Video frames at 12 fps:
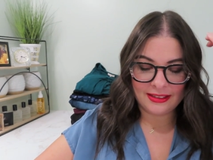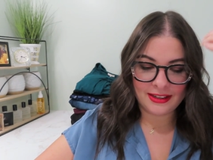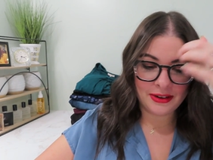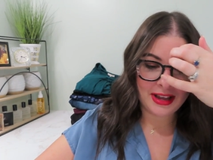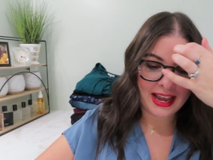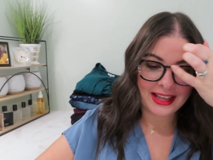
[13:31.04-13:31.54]

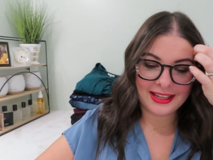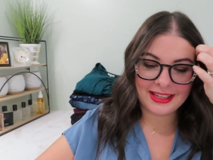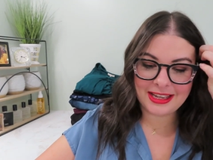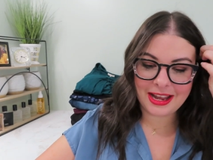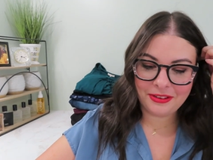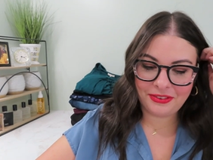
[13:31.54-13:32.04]
Okay,
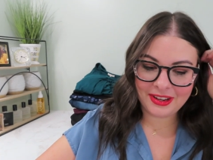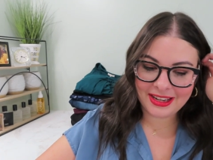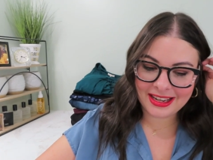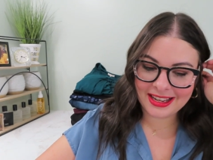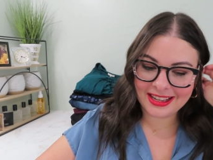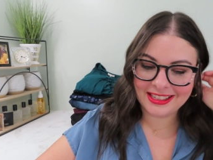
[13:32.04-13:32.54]
the
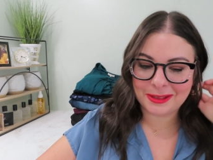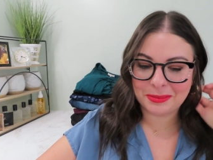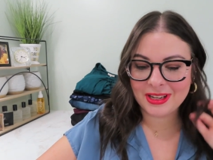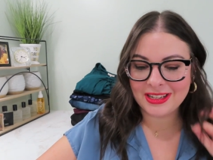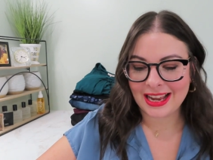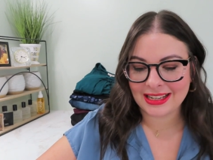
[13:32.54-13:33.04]
Delfina
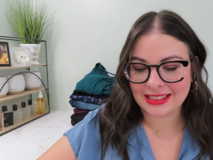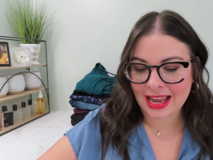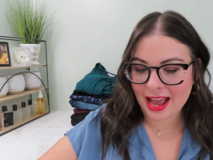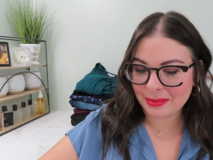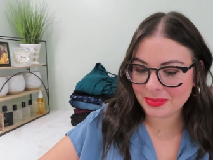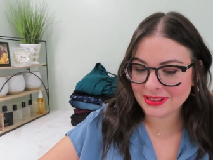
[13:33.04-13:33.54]
split neck
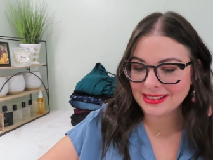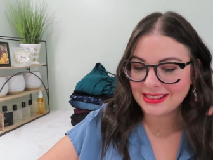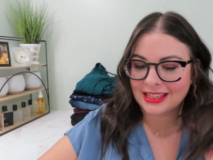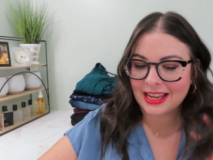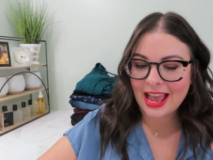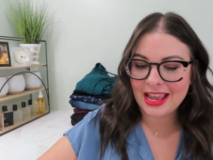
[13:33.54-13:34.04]
top
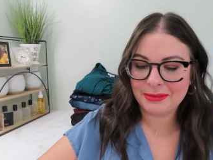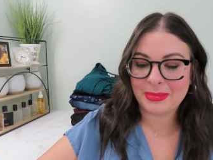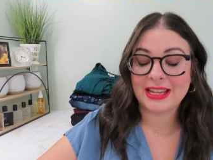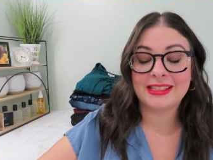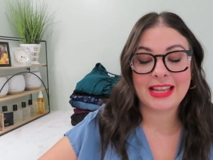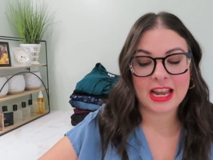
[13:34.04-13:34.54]

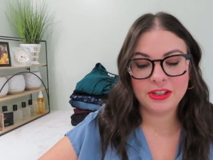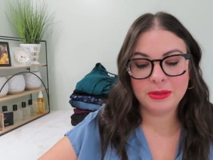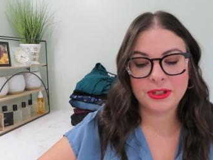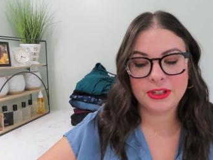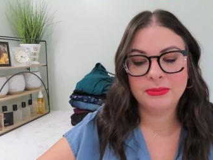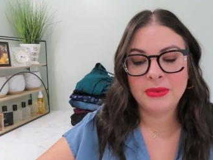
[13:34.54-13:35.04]
by Skies Are
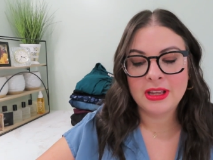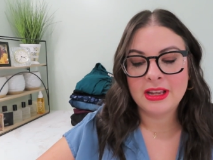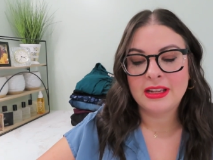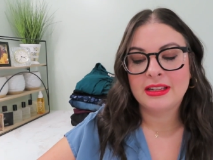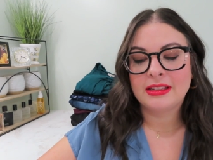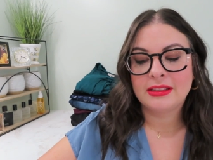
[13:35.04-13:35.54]
Blue,
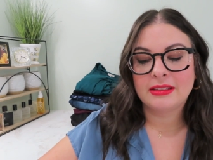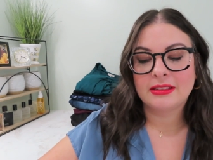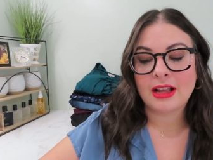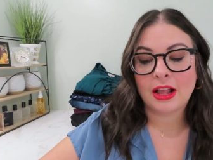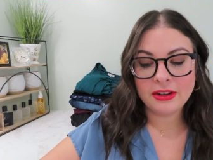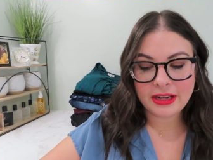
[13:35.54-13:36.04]

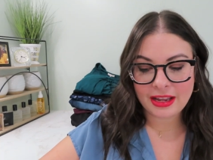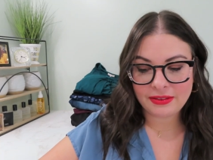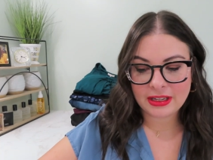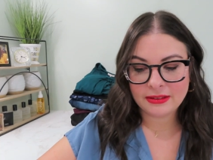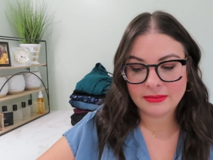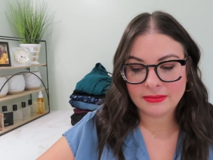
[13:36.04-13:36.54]
color
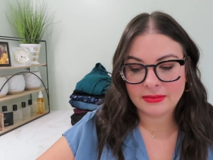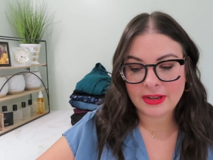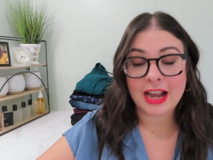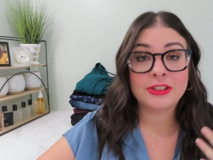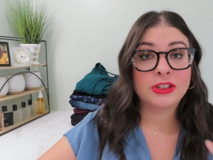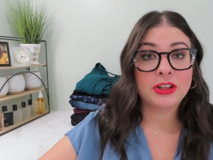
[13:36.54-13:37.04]
navy,
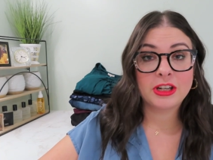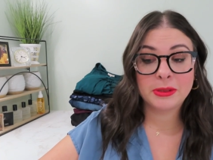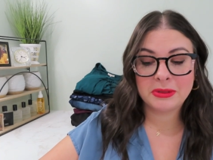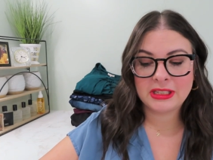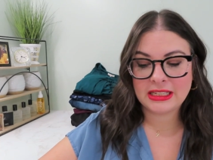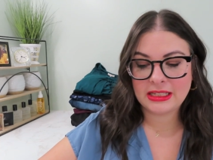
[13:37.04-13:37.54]
extra large
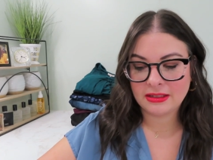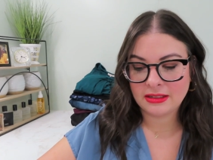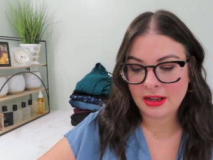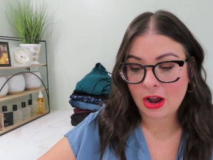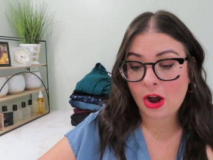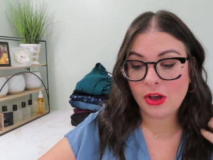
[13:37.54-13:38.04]
petite.
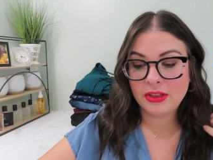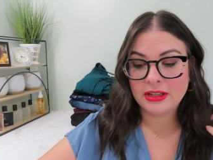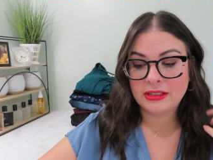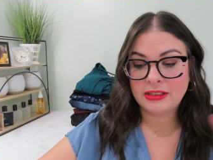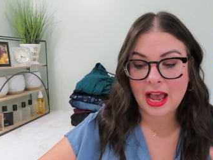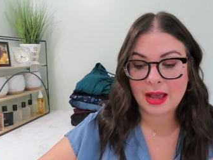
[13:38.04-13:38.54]
All
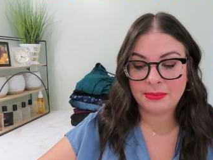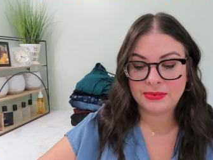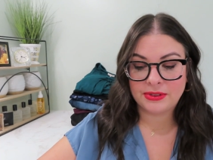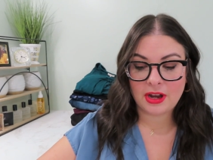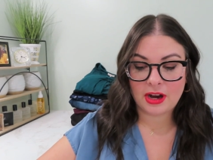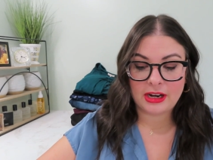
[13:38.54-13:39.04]
the
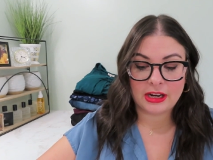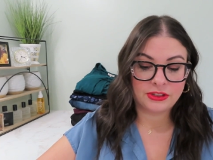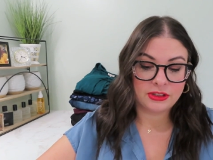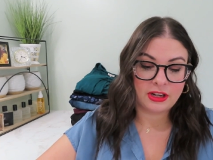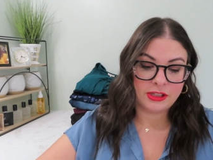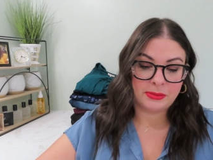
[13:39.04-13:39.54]
tops are
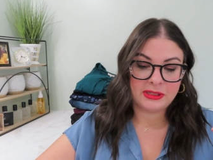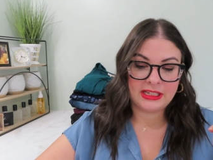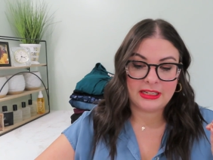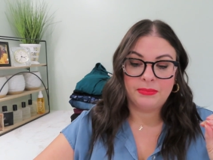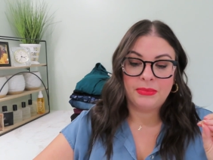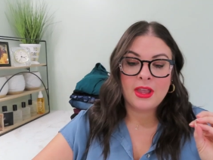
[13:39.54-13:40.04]
extra large
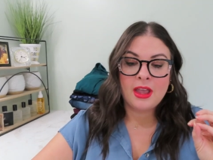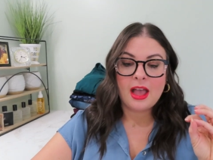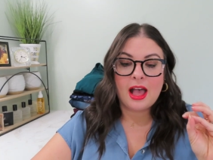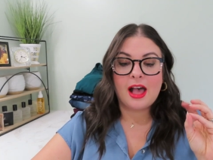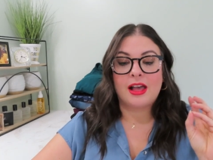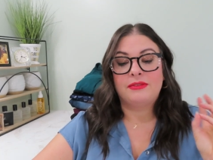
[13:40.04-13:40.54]
petite.
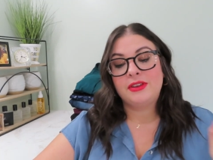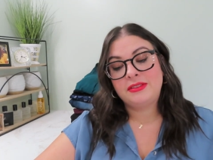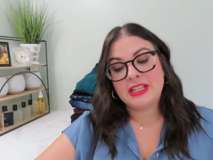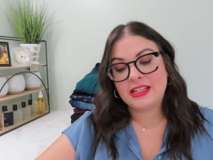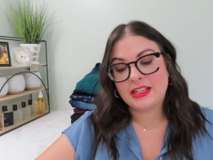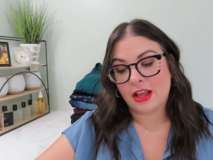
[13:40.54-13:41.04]

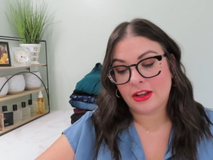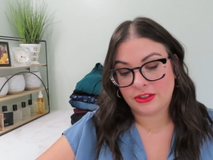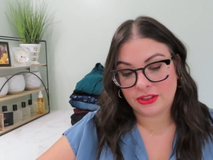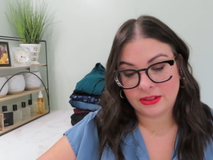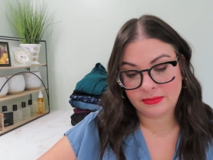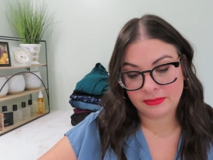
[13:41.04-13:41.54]

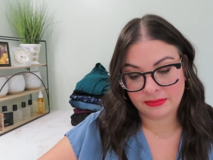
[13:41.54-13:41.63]
$58.